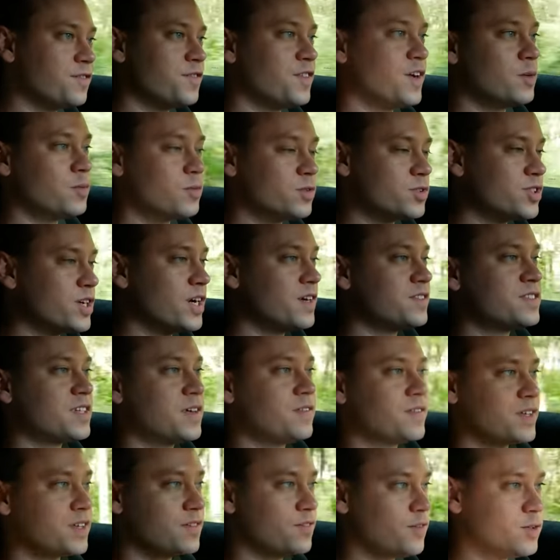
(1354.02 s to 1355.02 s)
front wheel drive
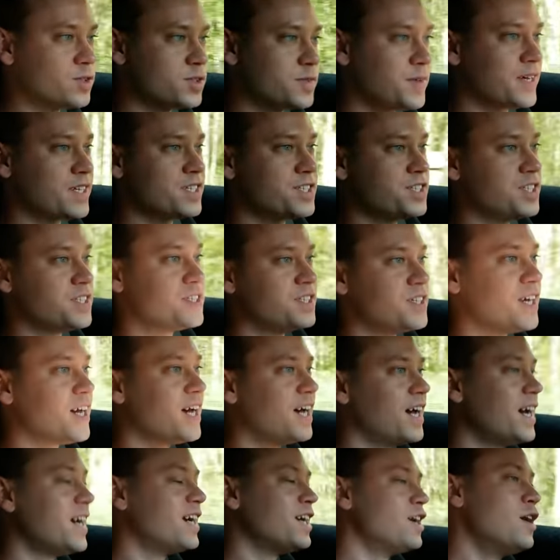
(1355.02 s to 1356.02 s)
stuff like a Volkswagen
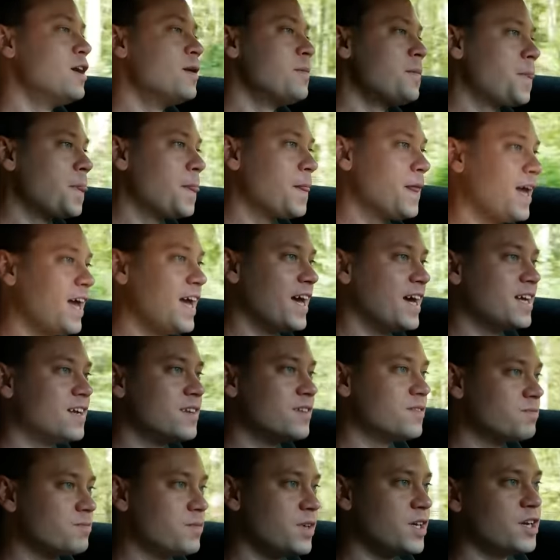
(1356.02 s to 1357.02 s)
GTI,
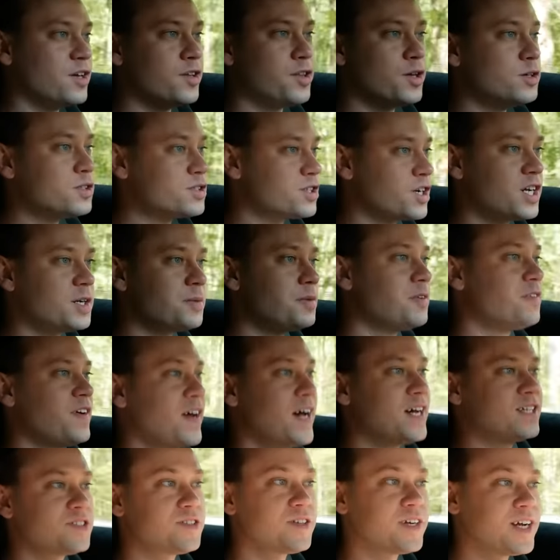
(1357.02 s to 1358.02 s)
and, you know, those are going to be
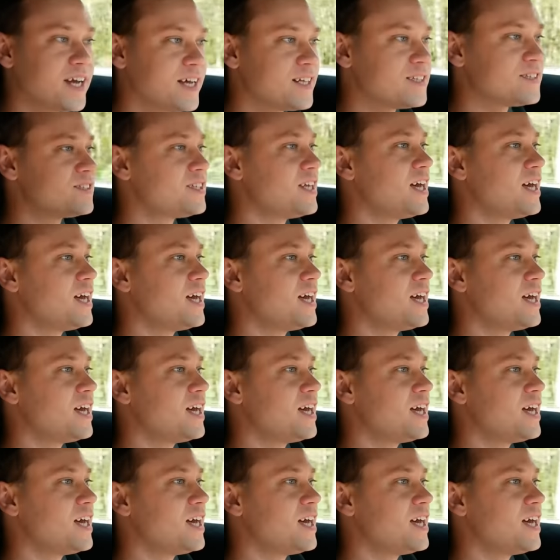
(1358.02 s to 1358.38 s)
faster hands